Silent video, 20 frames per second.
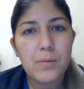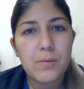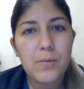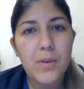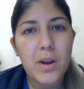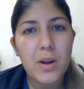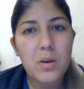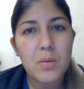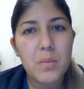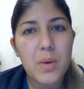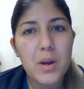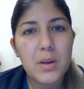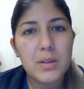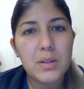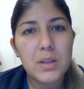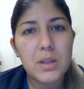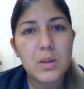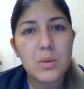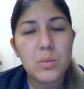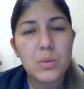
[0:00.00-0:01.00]

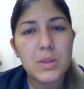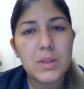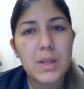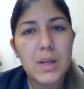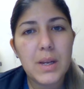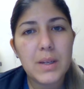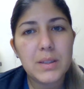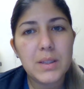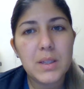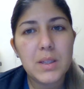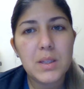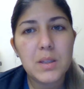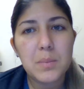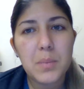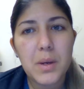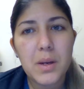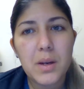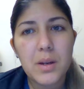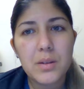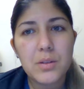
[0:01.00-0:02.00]
Vancomycin was selected
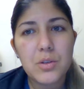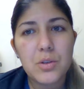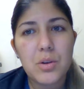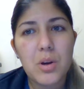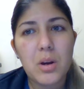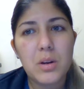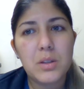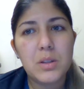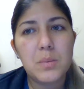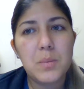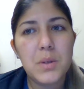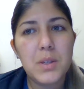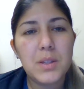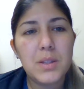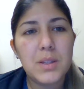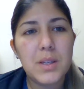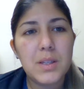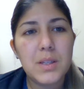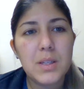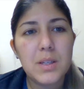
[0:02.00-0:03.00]
despite enterococcus being
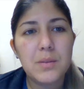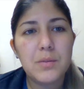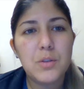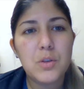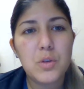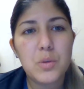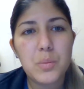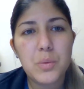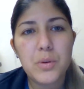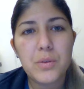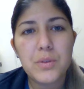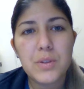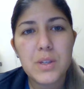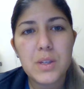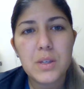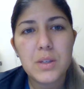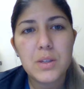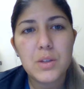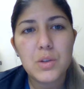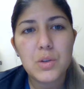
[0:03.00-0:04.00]
sensitive to
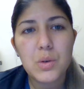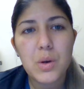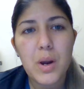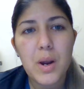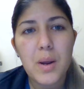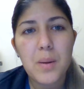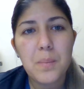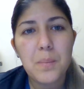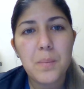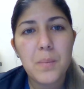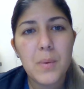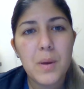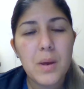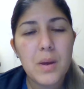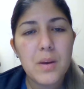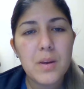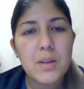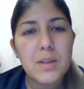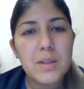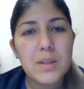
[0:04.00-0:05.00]
previously described
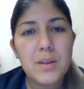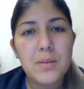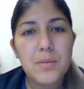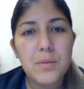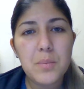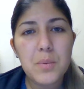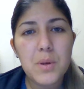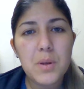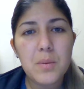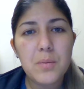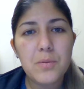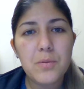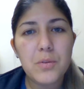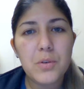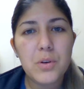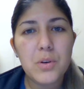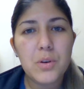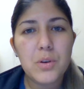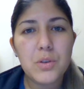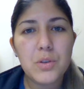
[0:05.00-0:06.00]
cefepime
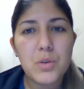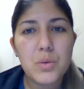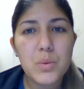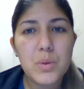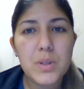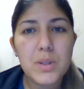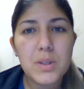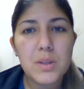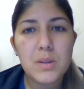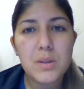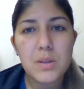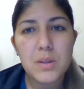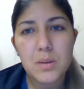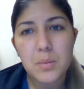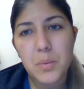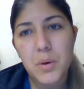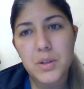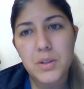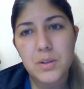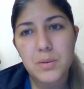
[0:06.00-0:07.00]
for 2 reasons: the
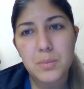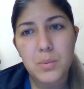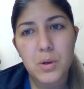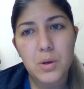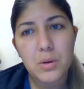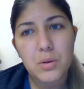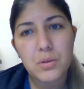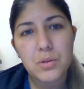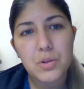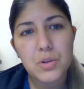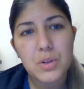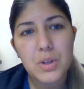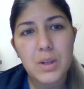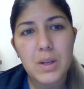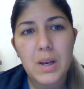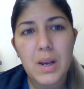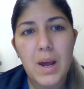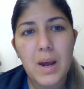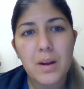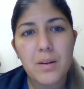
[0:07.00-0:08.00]
positive blood cultures and
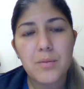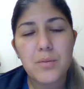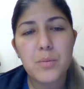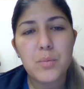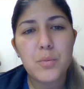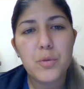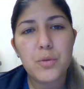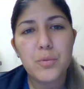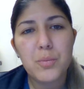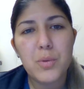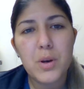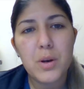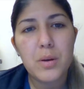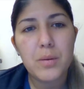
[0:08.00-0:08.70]
the lack of improvement